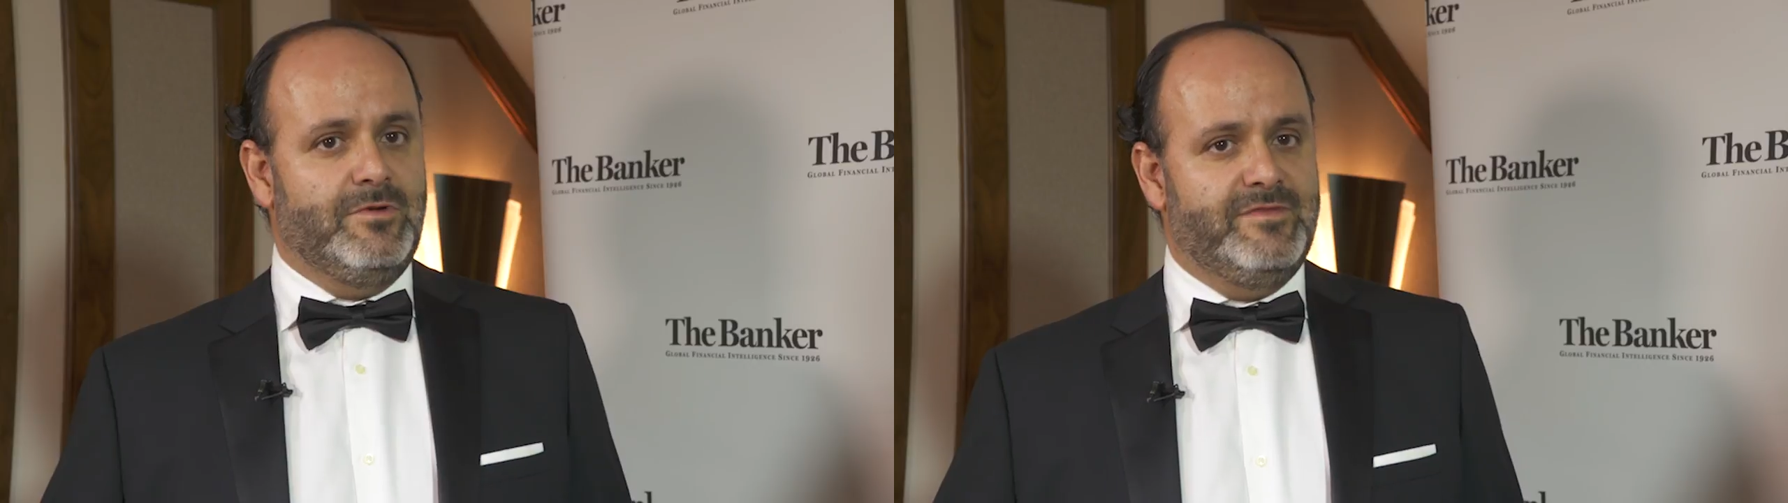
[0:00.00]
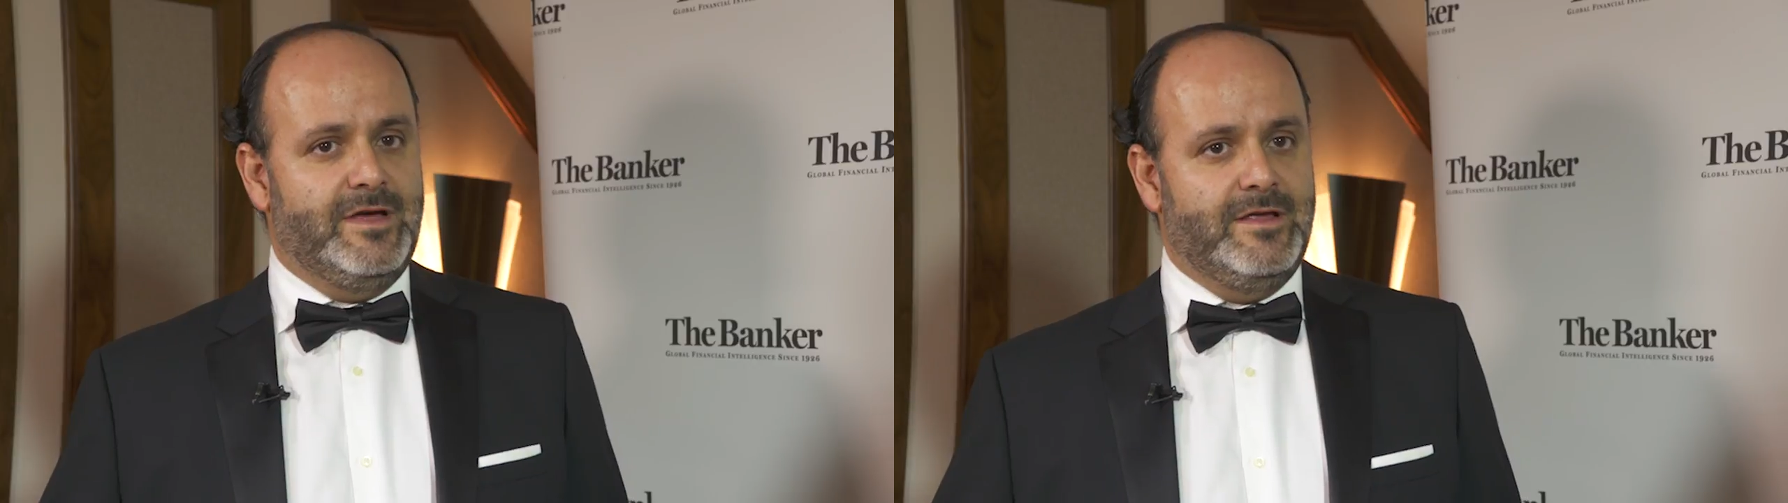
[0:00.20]

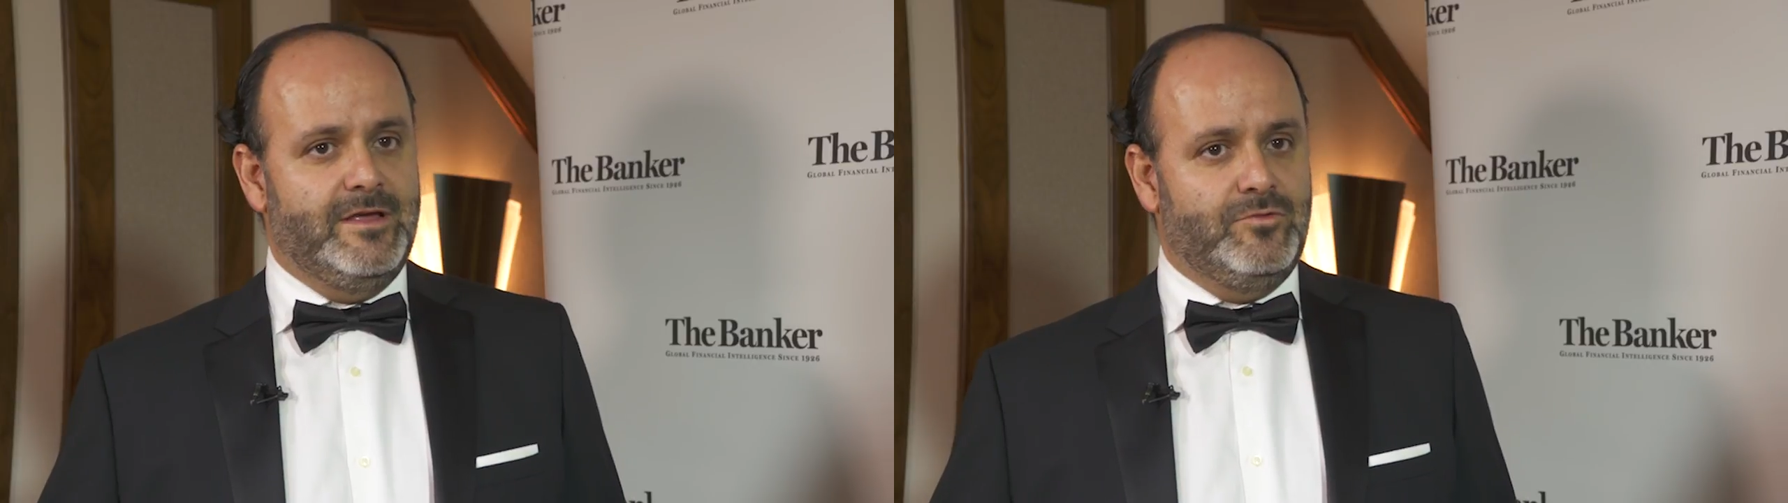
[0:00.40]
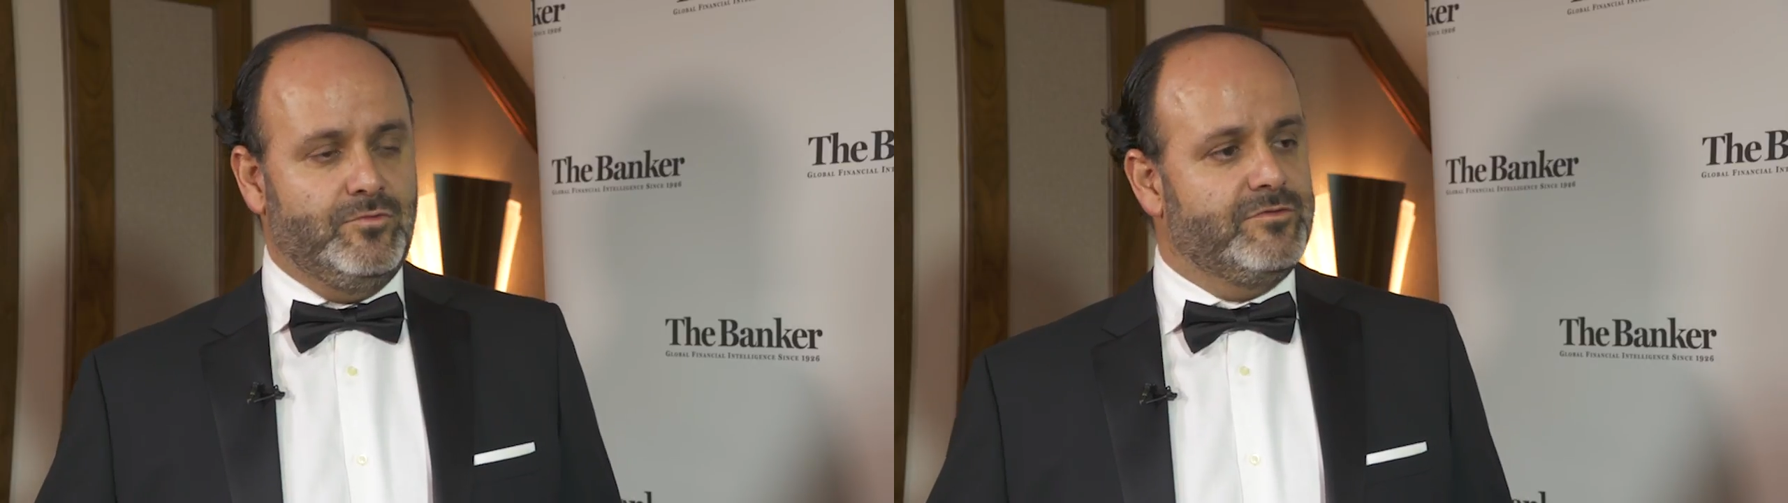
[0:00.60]
we've done
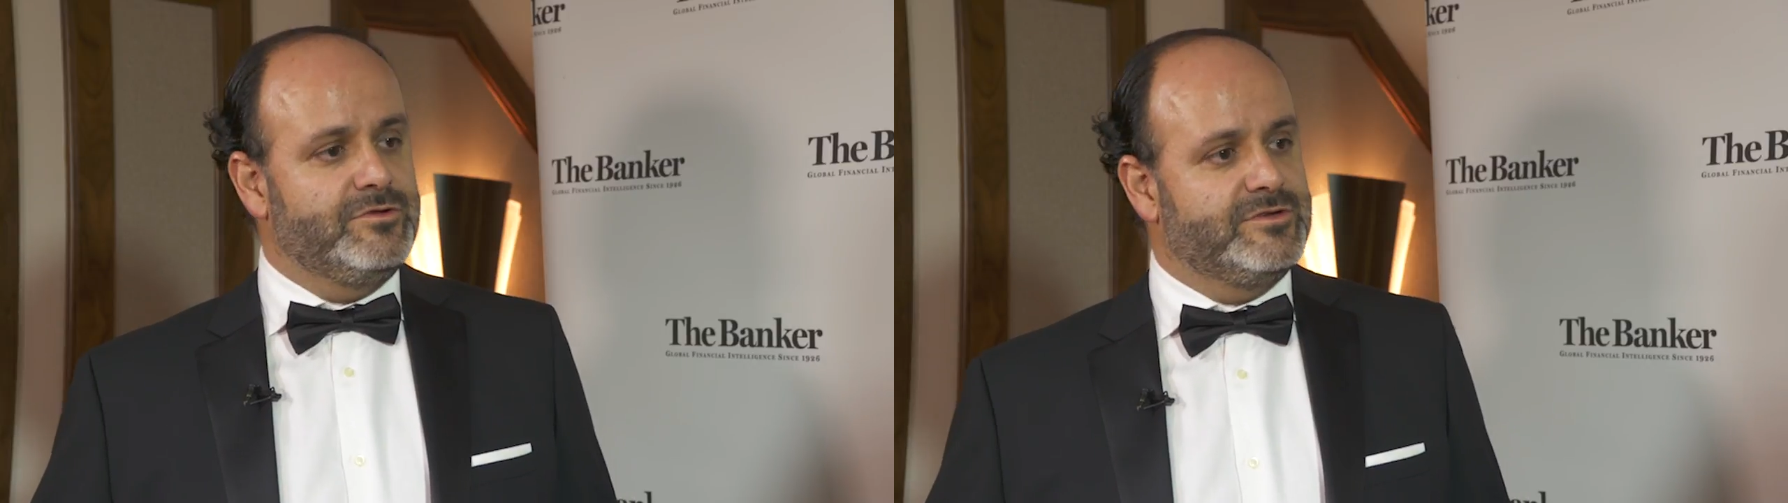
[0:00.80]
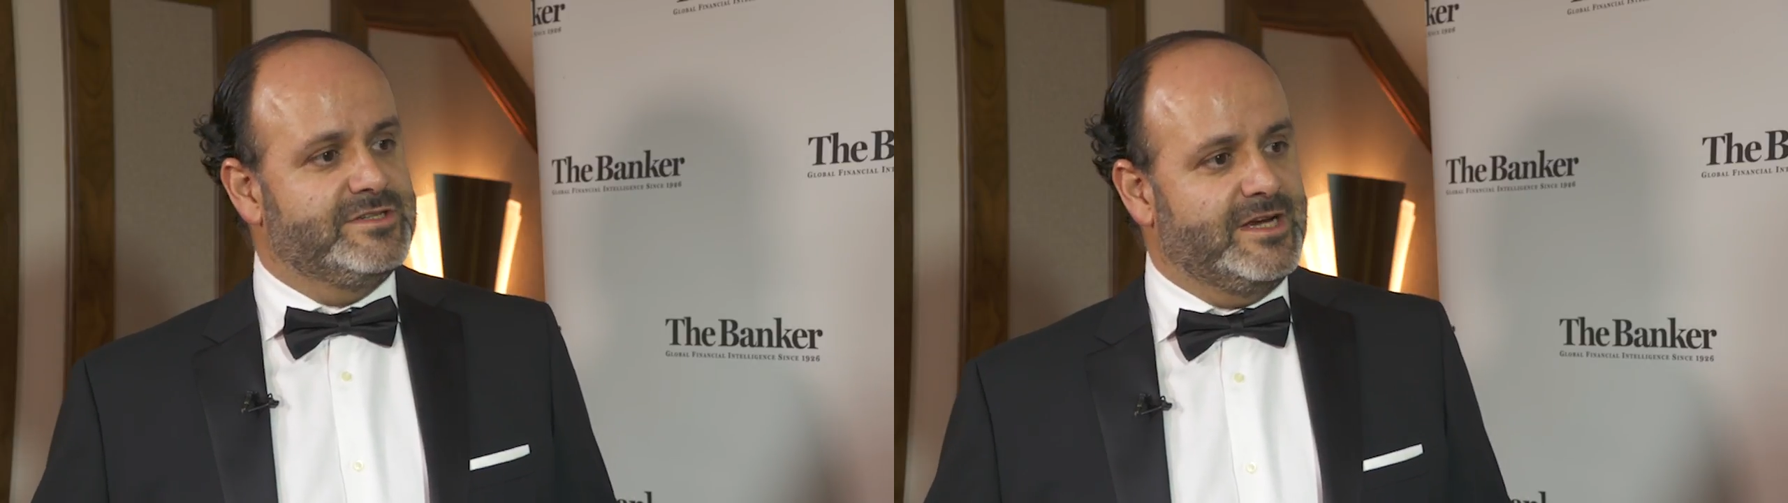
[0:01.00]
uh, two or
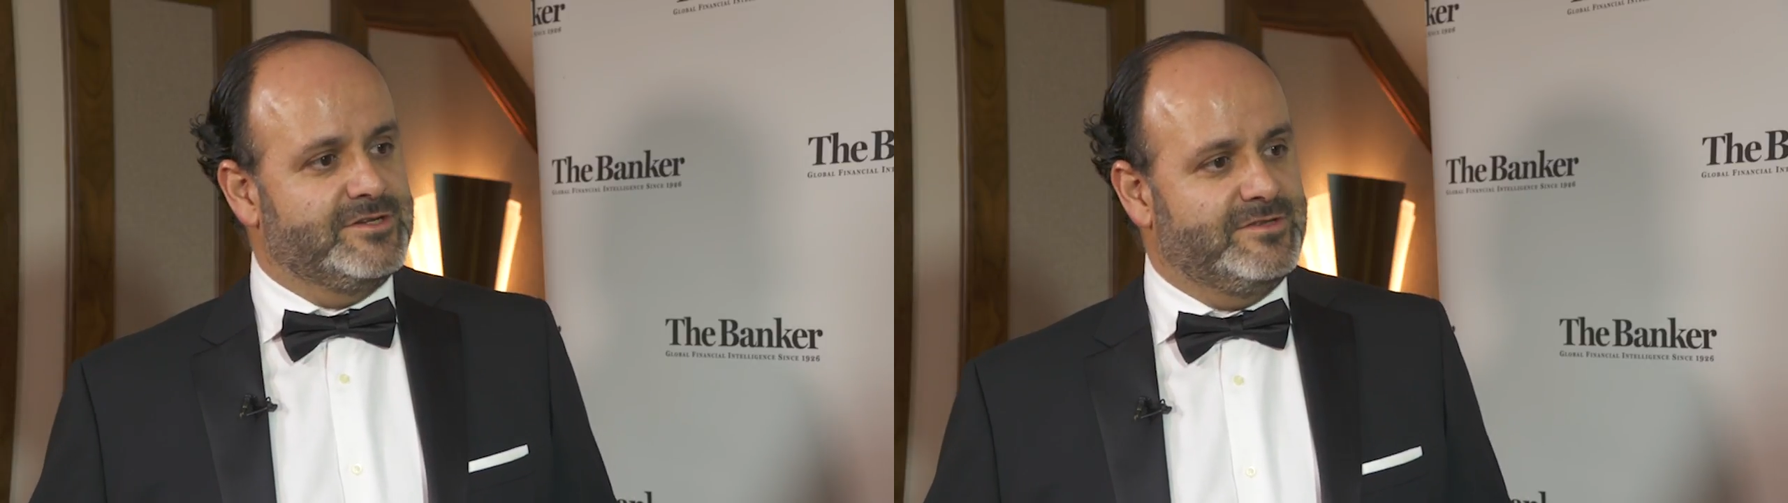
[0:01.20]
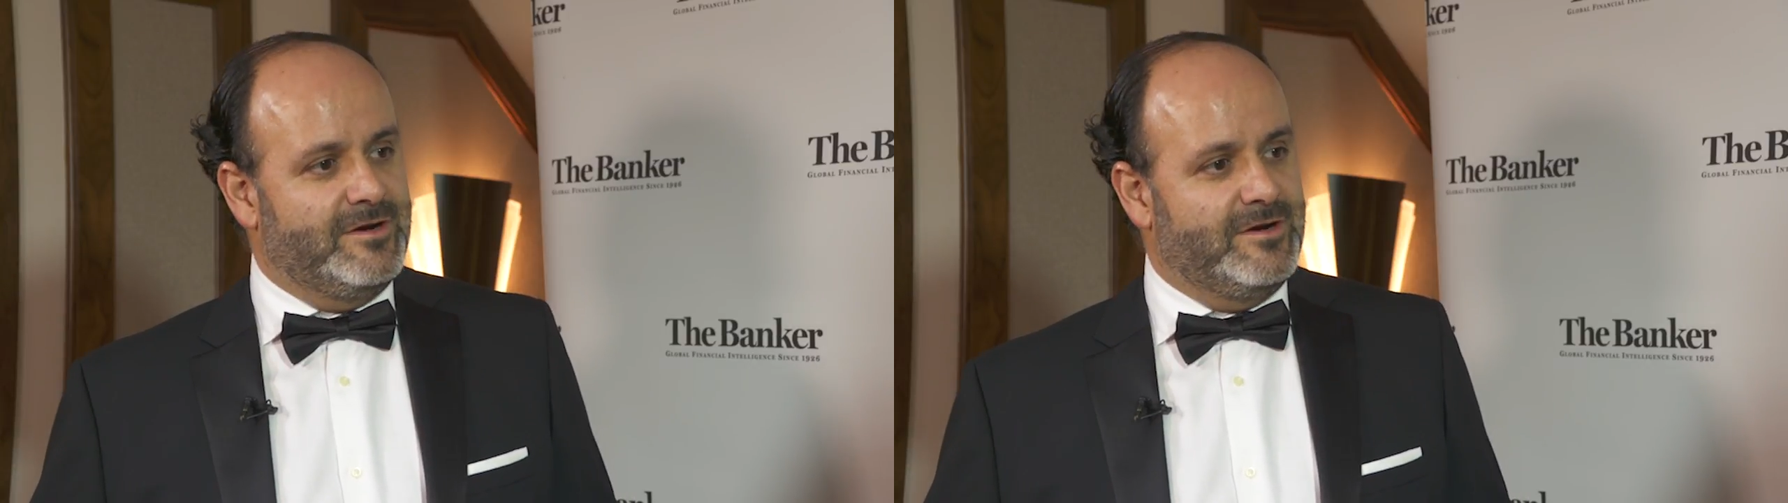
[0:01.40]
three transactions